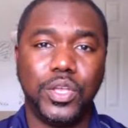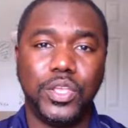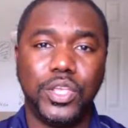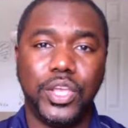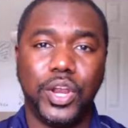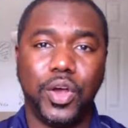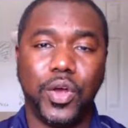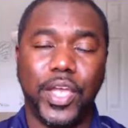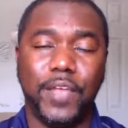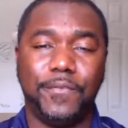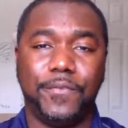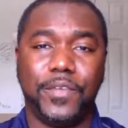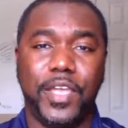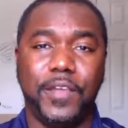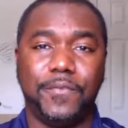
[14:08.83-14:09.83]
you know,
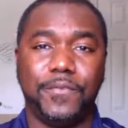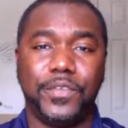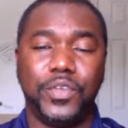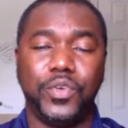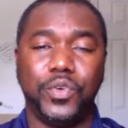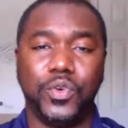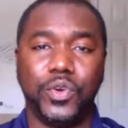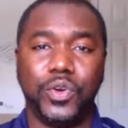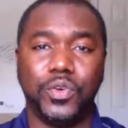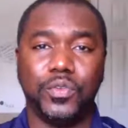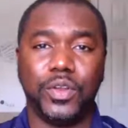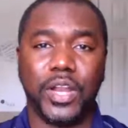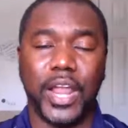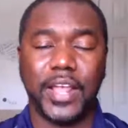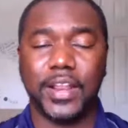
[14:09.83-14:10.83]
if
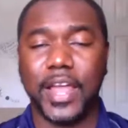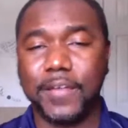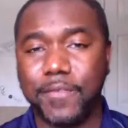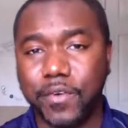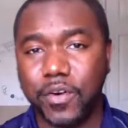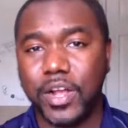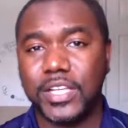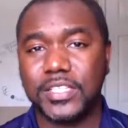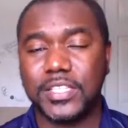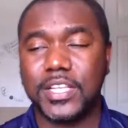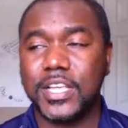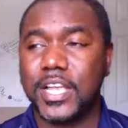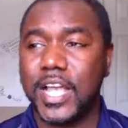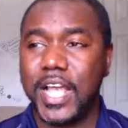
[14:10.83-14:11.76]
you're like for us